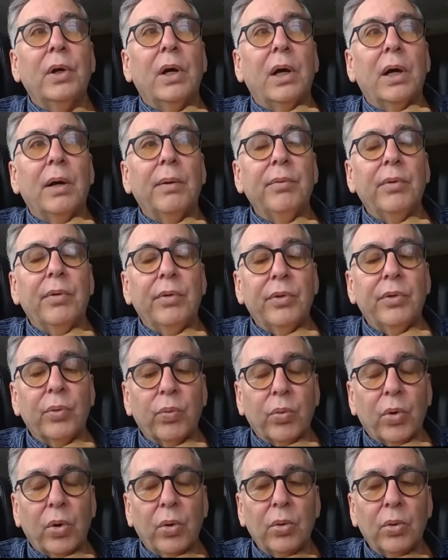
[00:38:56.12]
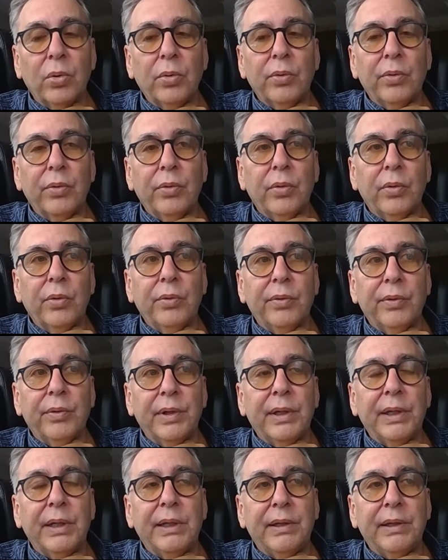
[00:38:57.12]
um, the role,
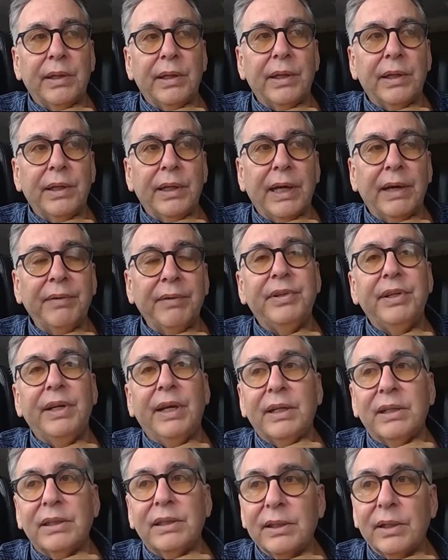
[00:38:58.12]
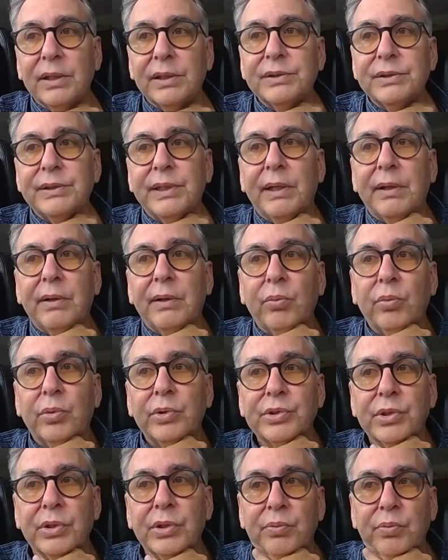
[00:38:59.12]
the, the FDA clearance that
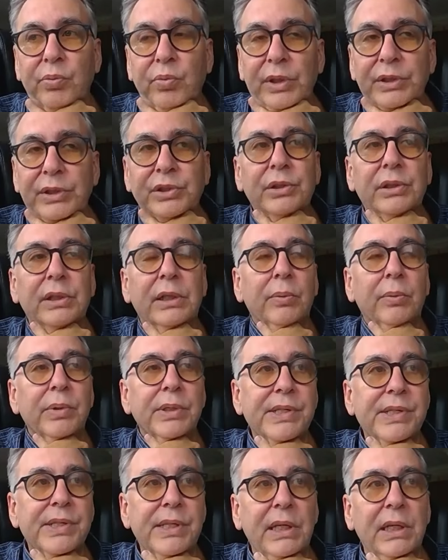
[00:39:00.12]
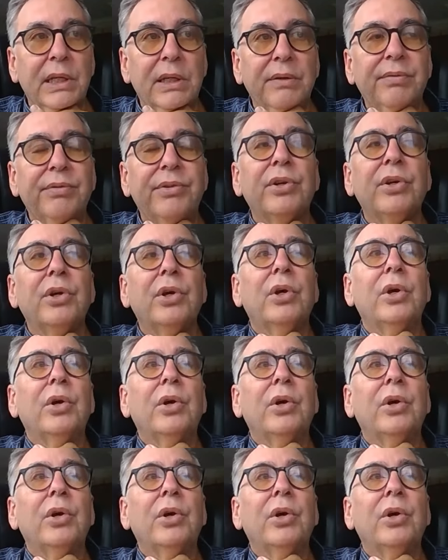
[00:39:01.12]
was originally received